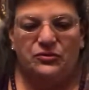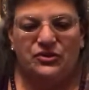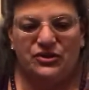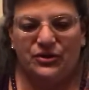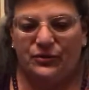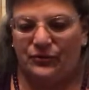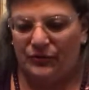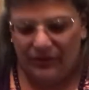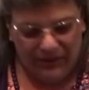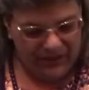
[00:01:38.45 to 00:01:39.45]
stone,
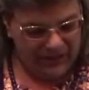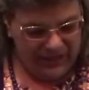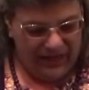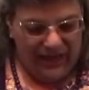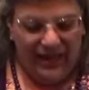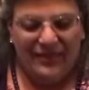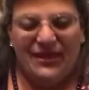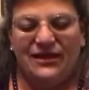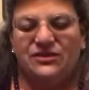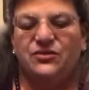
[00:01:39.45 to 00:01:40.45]
and
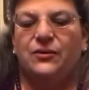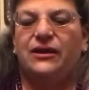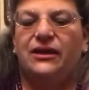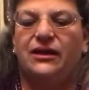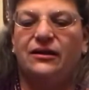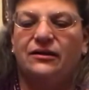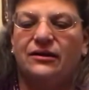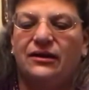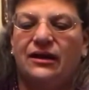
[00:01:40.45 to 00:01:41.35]
that's right here.